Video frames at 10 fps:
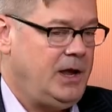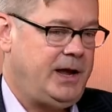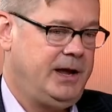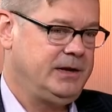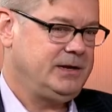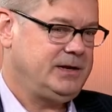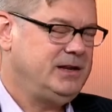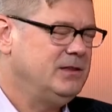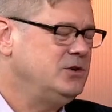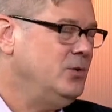And
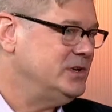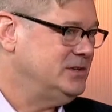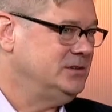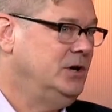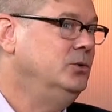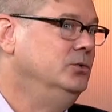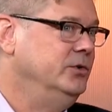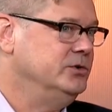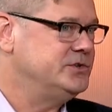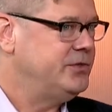in the US alone,
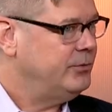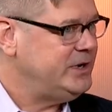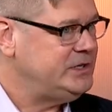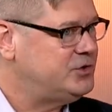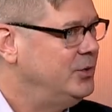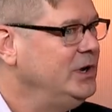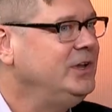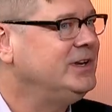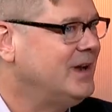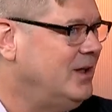there's $3
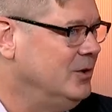trillion